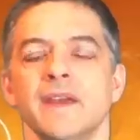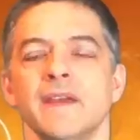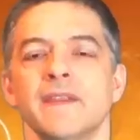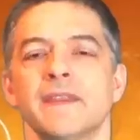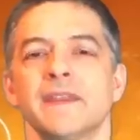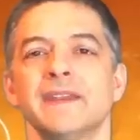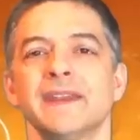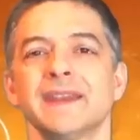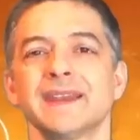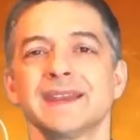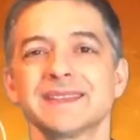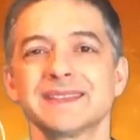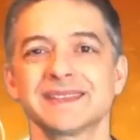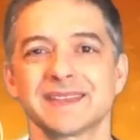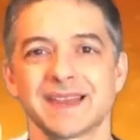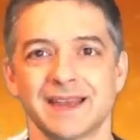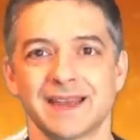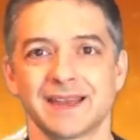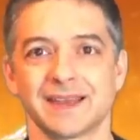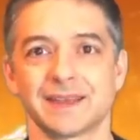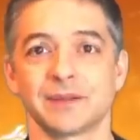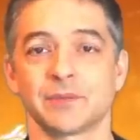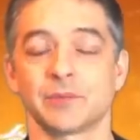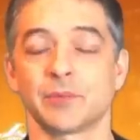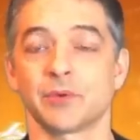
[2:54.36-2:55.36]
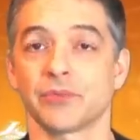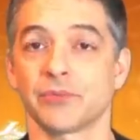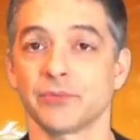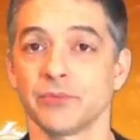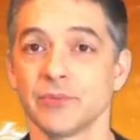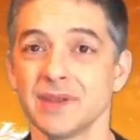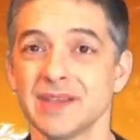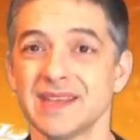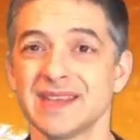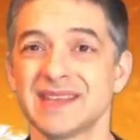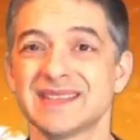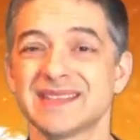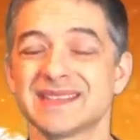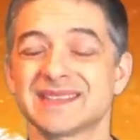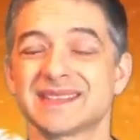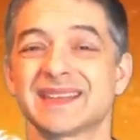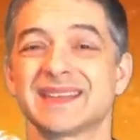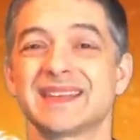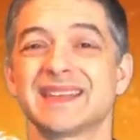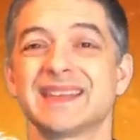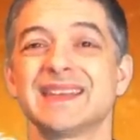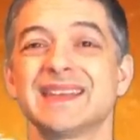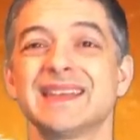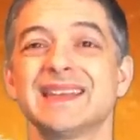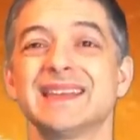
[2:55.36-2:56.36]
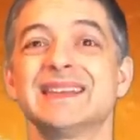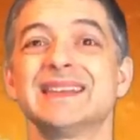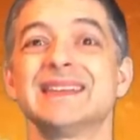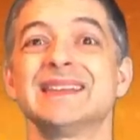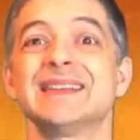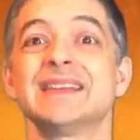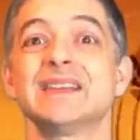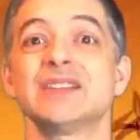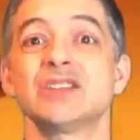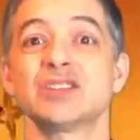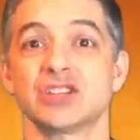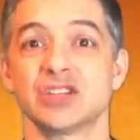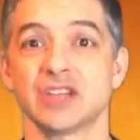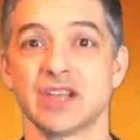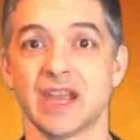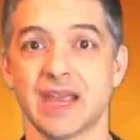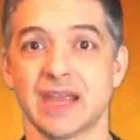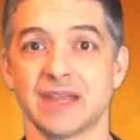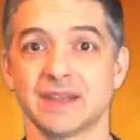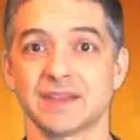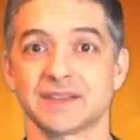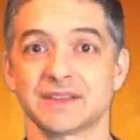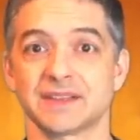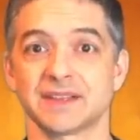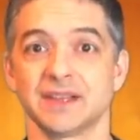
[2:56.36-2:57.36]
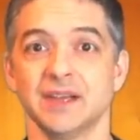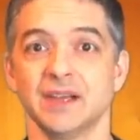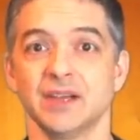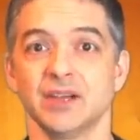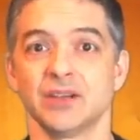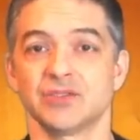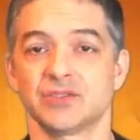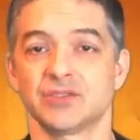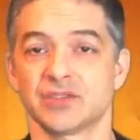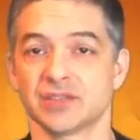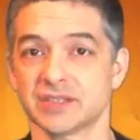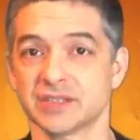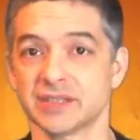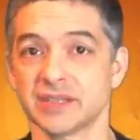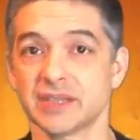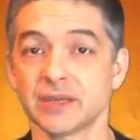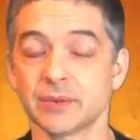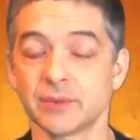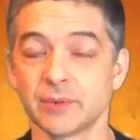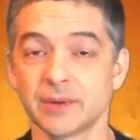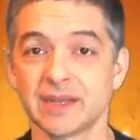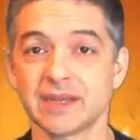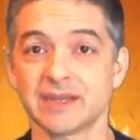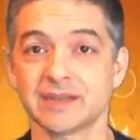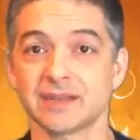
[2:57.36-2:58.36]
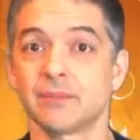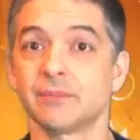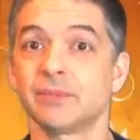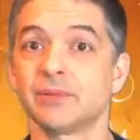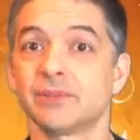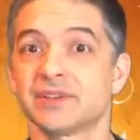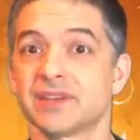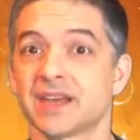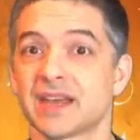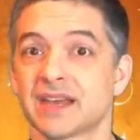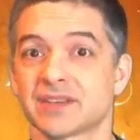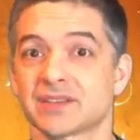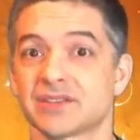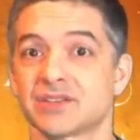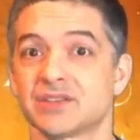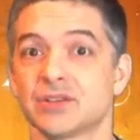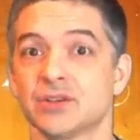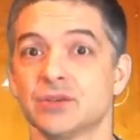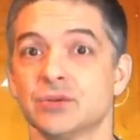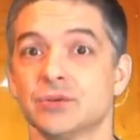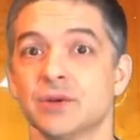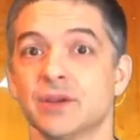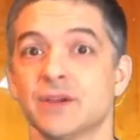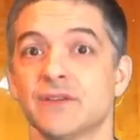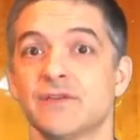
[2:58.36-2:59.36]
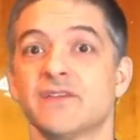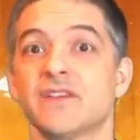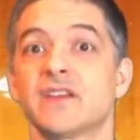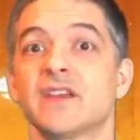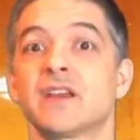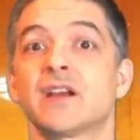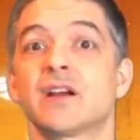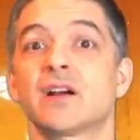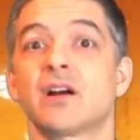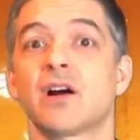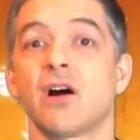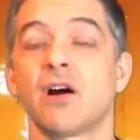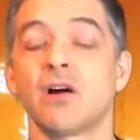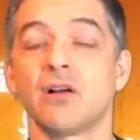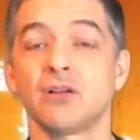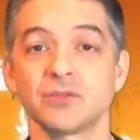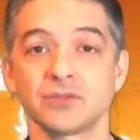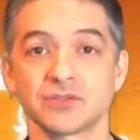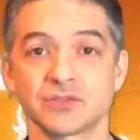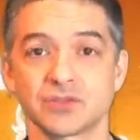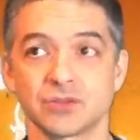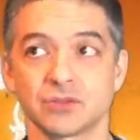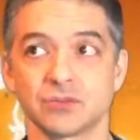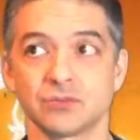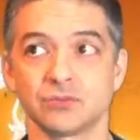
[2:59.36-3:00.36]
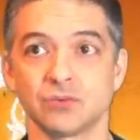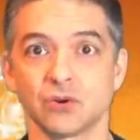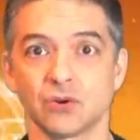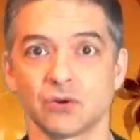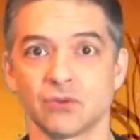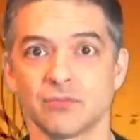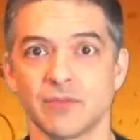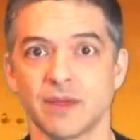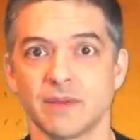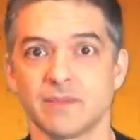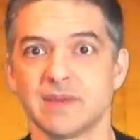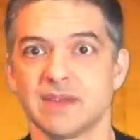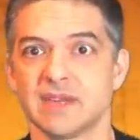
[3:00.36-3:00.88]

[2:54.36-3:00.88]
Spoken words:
The next sign, number three, is that he initiates. Just like when he double texts you, if he calls you or maybe